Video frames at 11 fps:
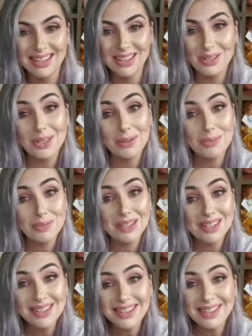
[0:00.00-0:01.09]
do some
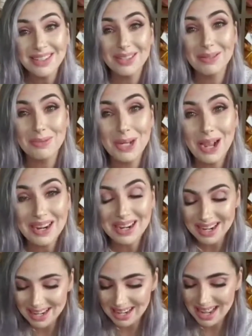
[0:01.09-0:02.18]
stitching, do some
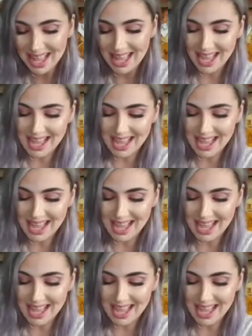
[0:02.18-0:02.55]
chatting,